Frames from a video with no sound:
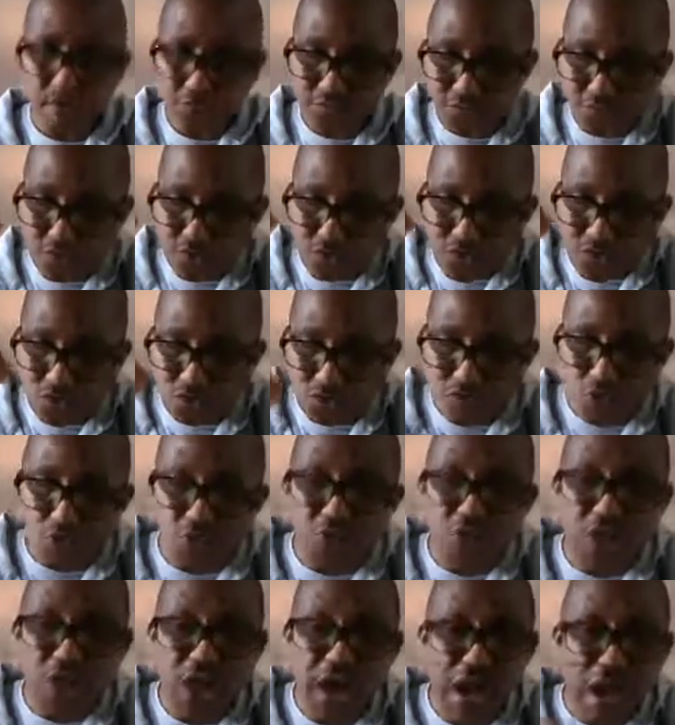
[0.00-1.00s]
for the
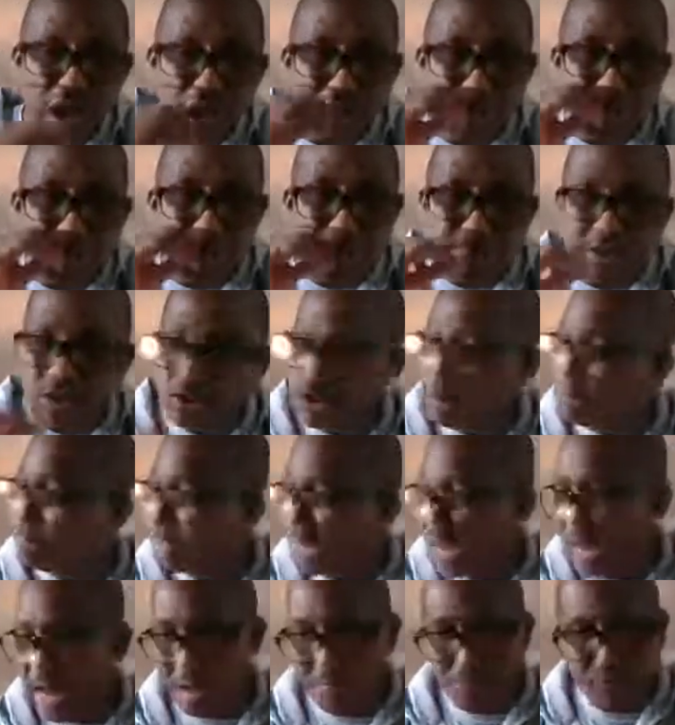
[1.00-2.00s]
short term, medium
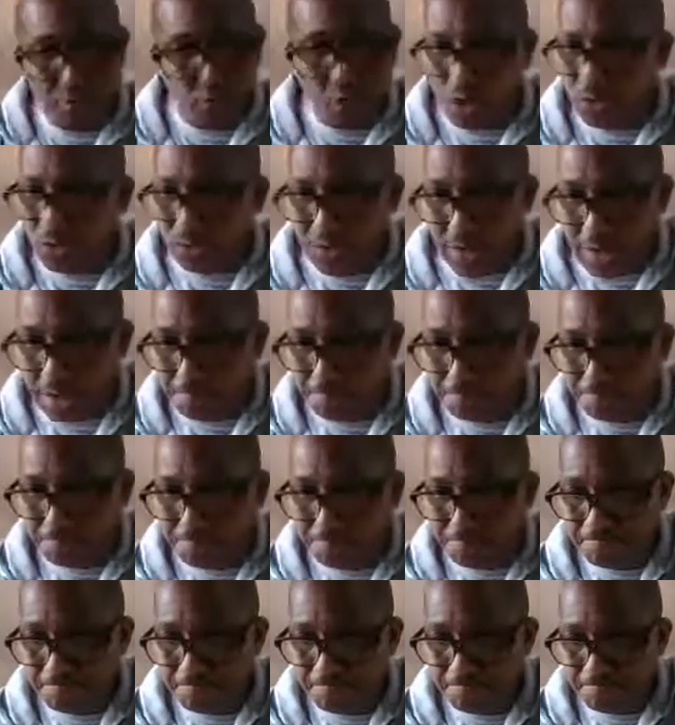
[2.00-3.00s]
term, the long term.
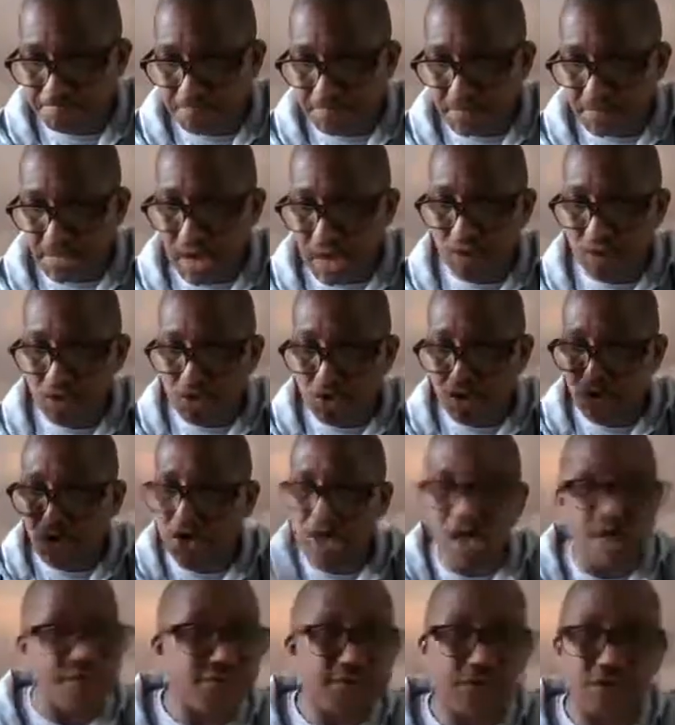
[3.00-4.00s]
How is it going
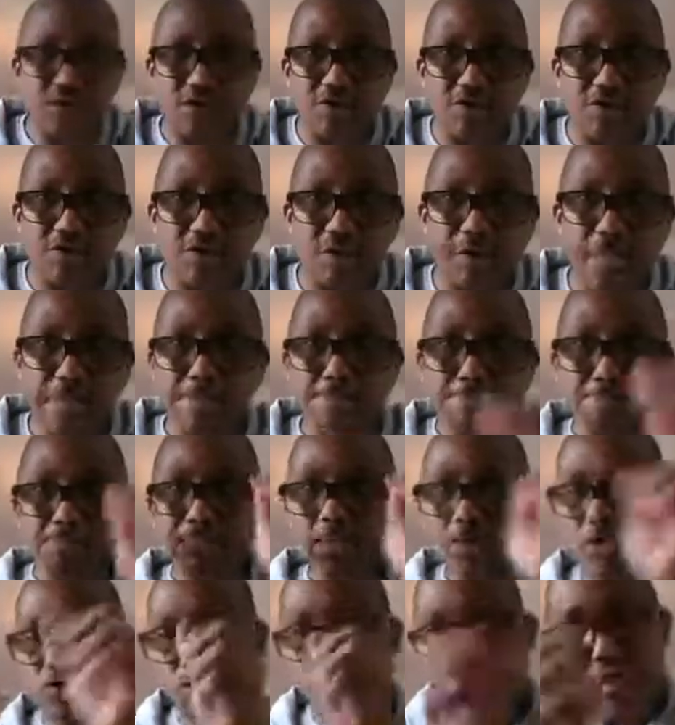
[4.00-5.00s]
to affect us?
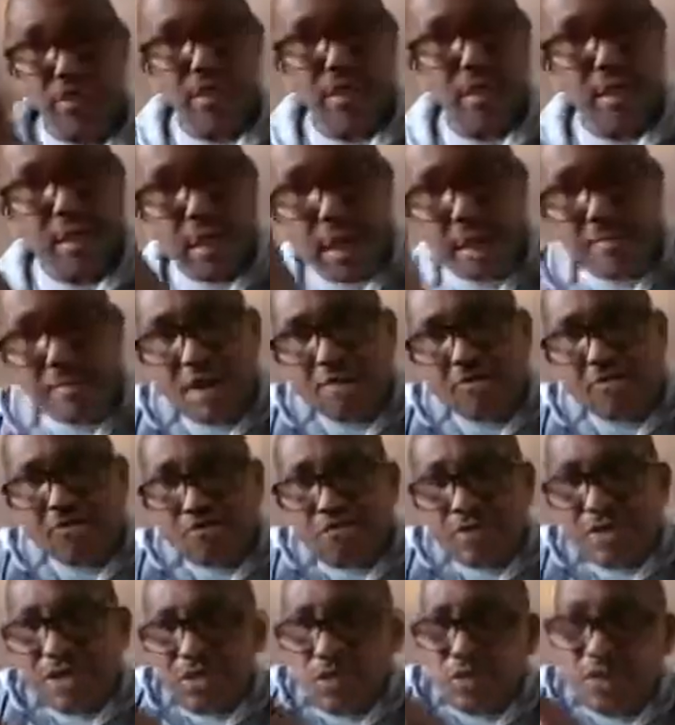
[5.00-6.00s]
Not only amount of
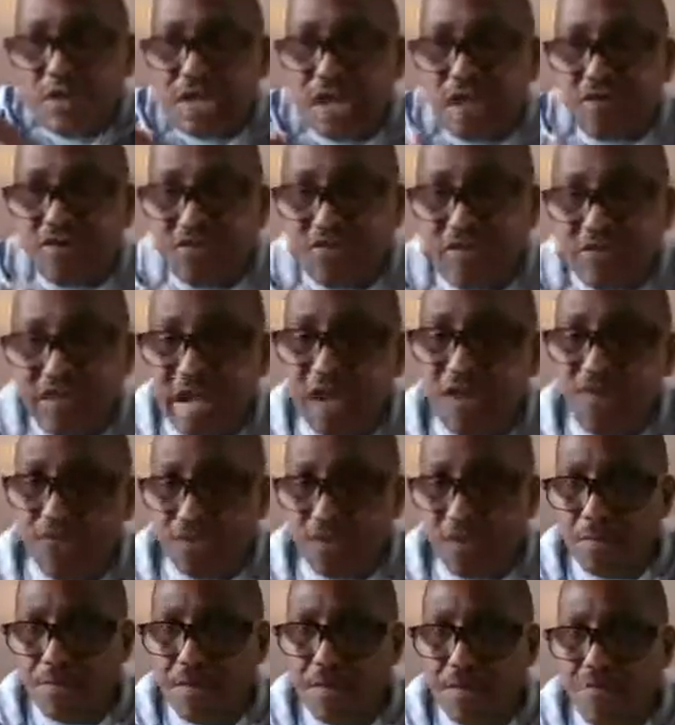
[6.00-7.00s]
money we have now
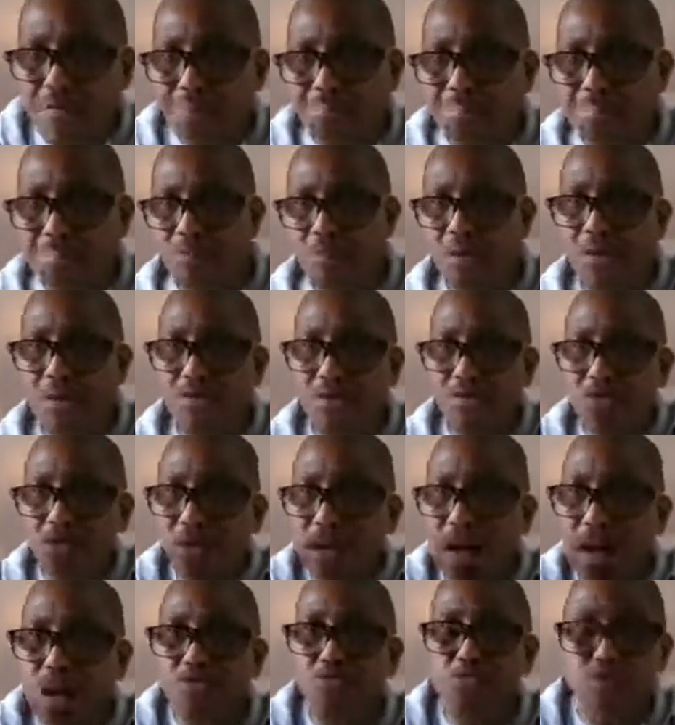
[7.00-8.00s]
from it, but
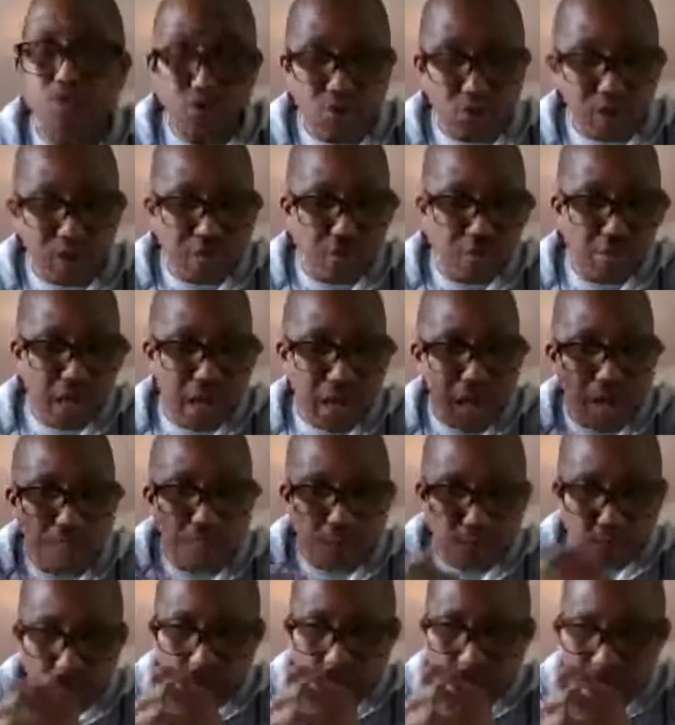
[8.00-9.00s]
how sustainable, how
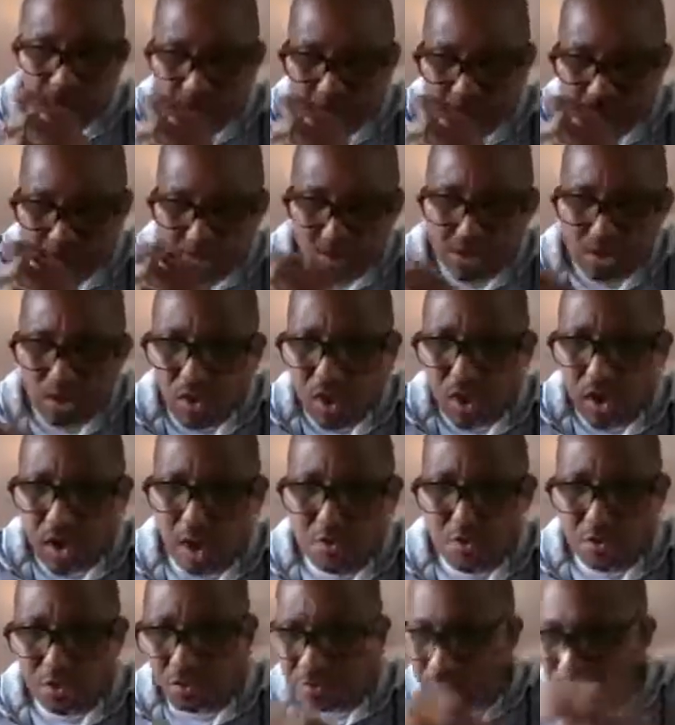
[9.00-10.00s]
much
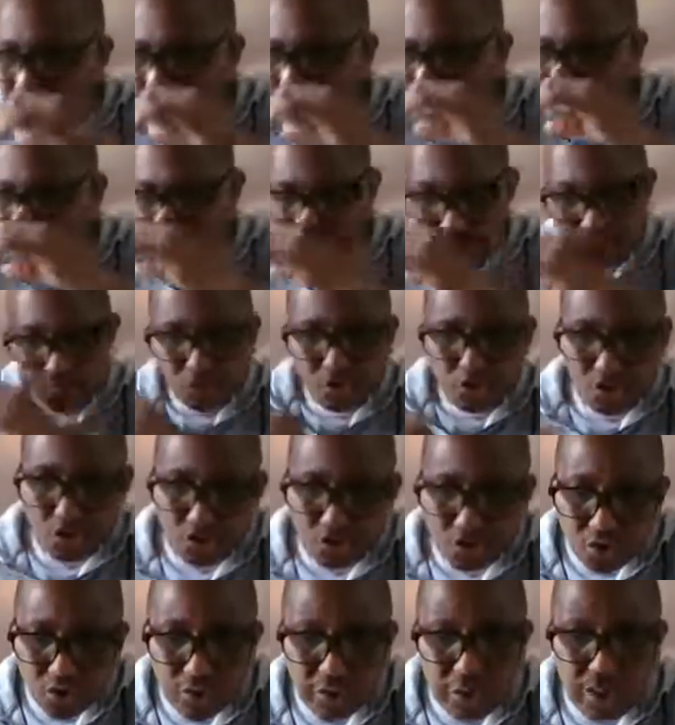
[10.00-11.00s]
it is going to cost
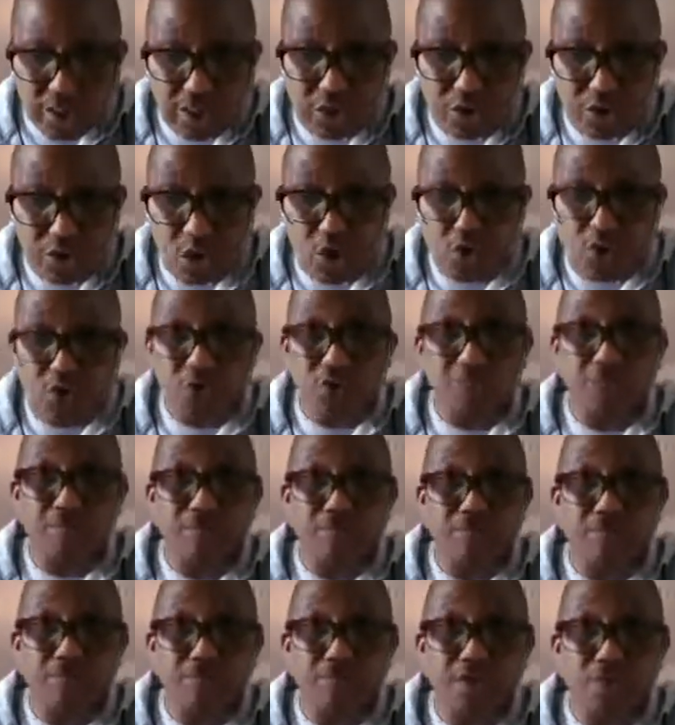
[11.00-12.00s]
us in the long run
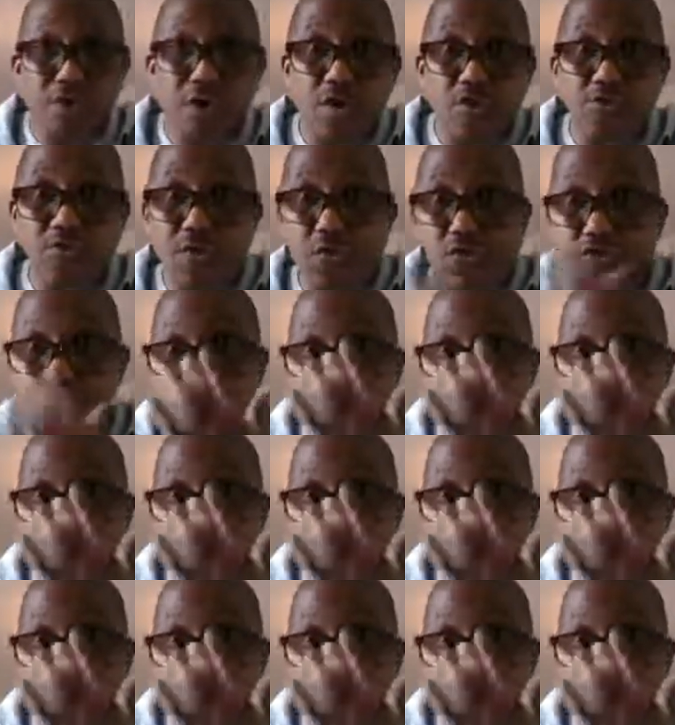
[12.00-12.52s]
of our